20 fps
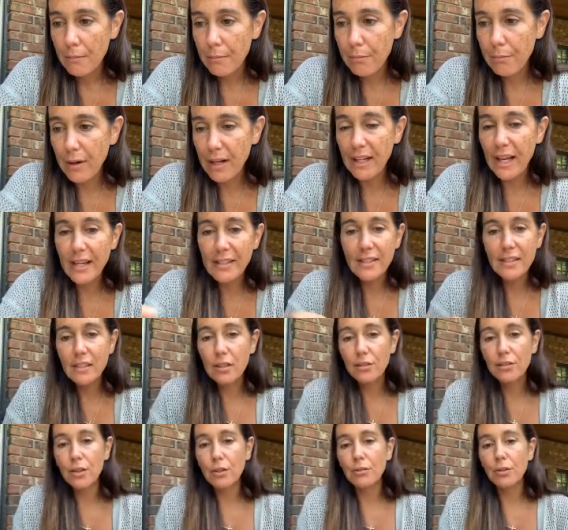but I
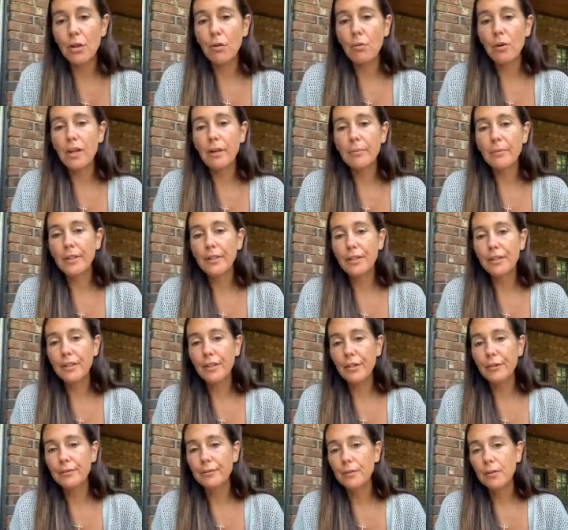still don't know what I'm going to
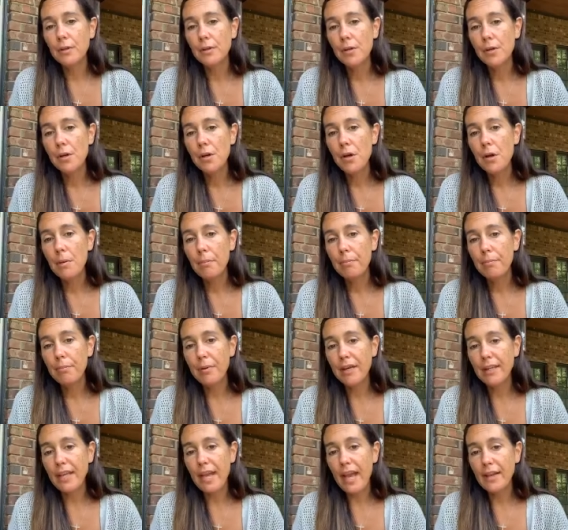do.
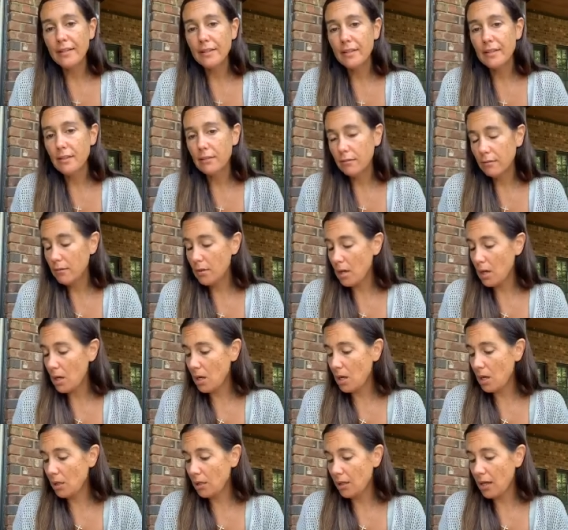But yes,
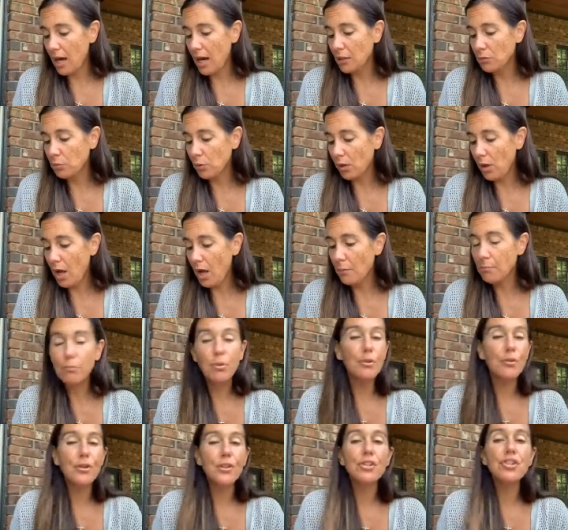uh, God will
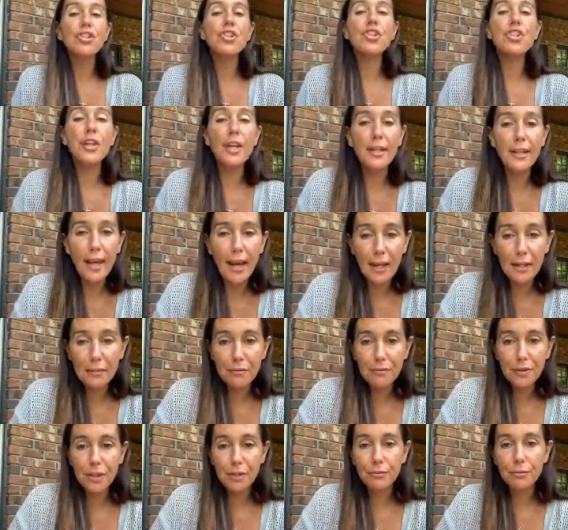humble the shit out
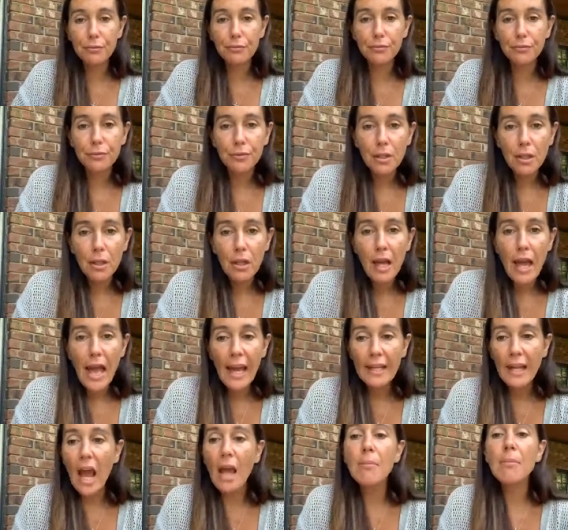of you.
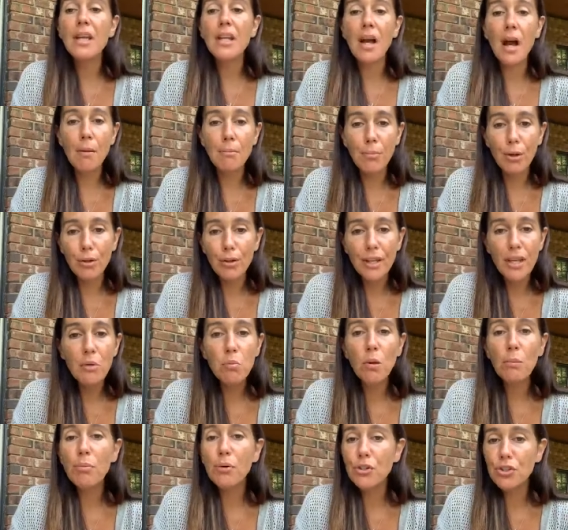And I mean humble. He
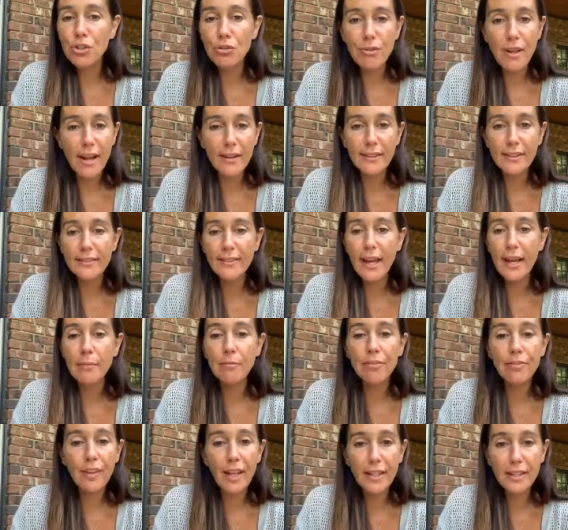will push you down a damn
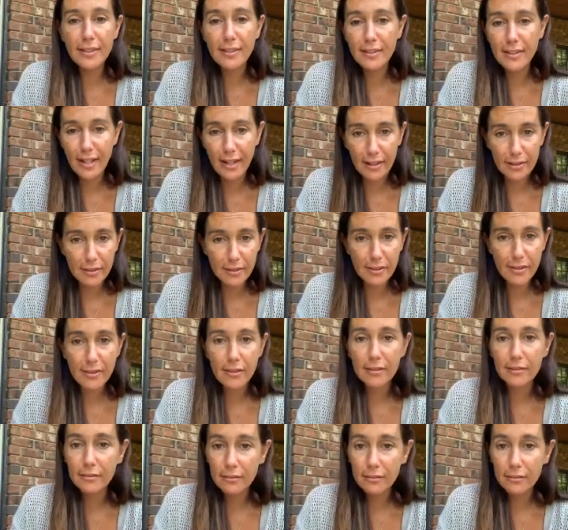flight of stairs.